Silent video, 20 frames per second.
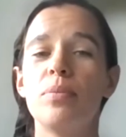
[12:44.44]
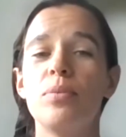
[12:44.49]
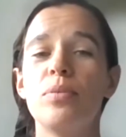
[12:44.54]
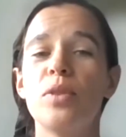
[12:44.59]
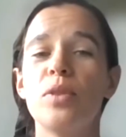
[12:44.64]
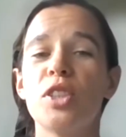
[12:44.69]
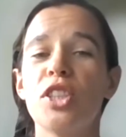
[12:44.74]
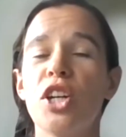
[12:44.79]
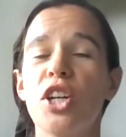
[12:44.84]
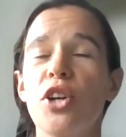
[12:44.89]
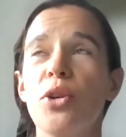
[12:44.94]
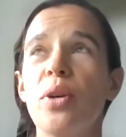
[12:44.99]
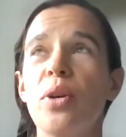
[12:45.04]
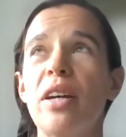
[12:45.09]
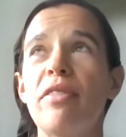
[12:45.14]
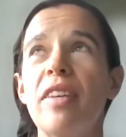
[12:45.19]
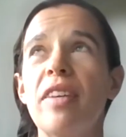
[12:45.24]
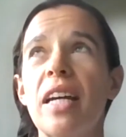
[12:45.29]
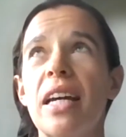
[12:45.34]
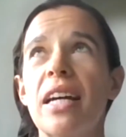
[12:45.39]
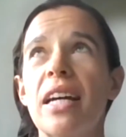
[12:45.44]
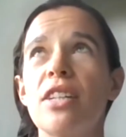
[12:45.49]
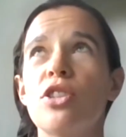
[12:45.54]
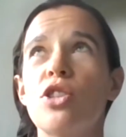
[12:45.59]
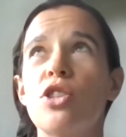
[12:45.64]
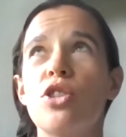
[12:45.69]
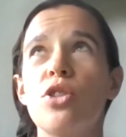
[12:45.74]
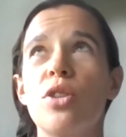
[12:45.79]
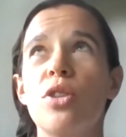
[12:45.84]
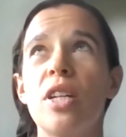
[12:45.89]
so if it gets
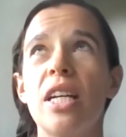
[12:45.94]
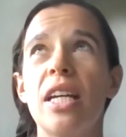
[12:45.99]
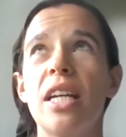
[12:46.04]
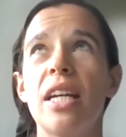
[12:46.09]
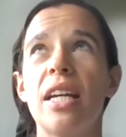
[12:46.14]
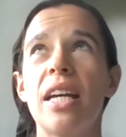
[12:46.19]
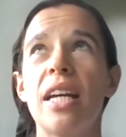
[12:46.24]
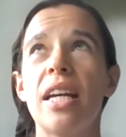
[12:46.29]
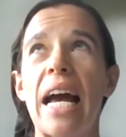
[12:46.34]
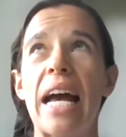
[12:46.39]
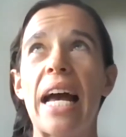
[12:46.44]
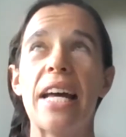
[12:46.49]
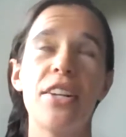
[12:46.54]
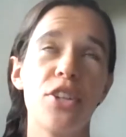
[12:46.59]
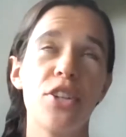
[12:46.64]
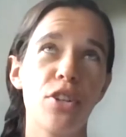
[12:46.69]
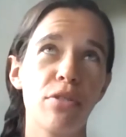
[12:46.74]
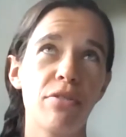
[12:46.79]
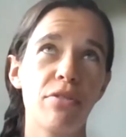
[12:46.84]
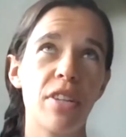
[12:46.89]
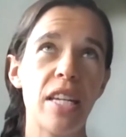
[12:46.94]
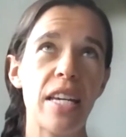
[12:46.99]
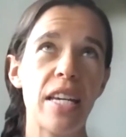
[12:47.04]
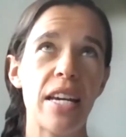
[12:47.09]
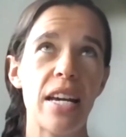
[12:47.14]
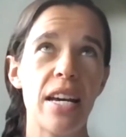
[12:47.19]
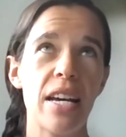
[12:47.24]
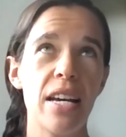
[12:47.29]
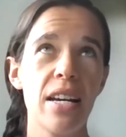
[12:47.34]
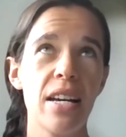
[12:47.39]
to the end of the
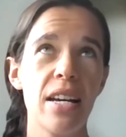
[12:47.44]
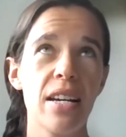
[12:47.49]
year,